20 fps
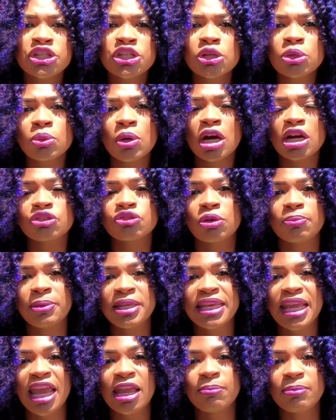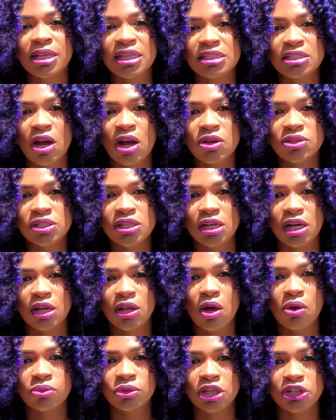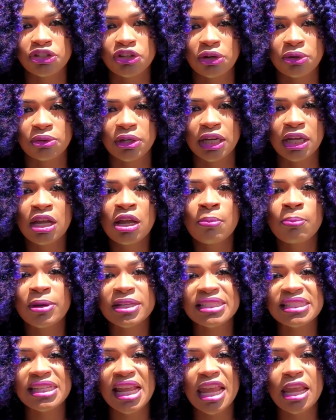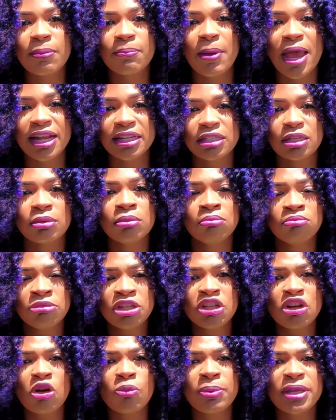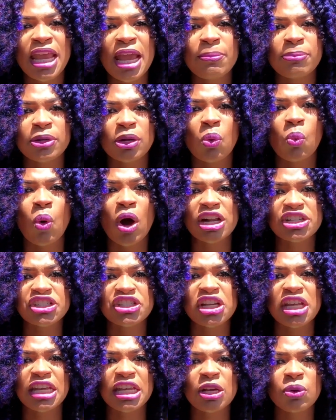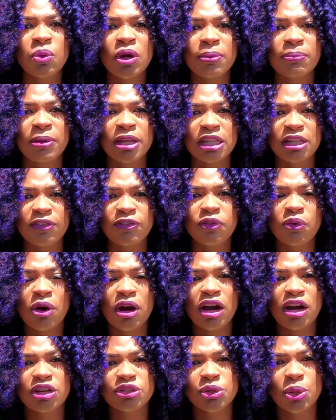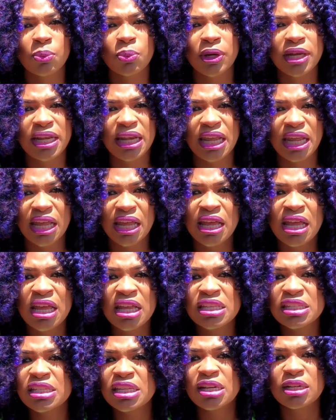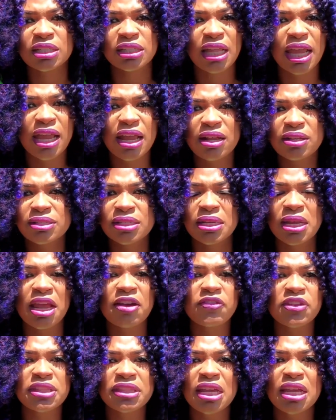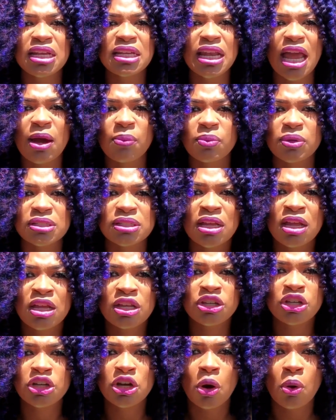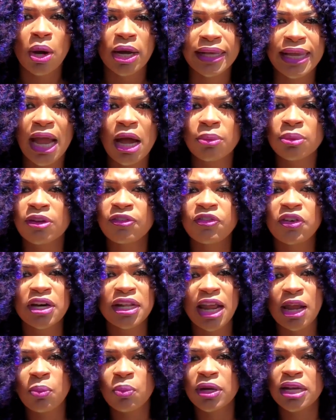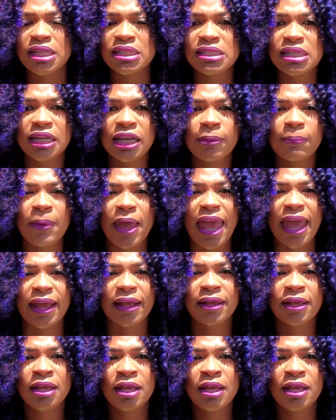200 became exhausted along the journey, but stayed back to, be able to watch the equipment. The 400 went in, took theirs and everything that was, accounted for. They went and took it back.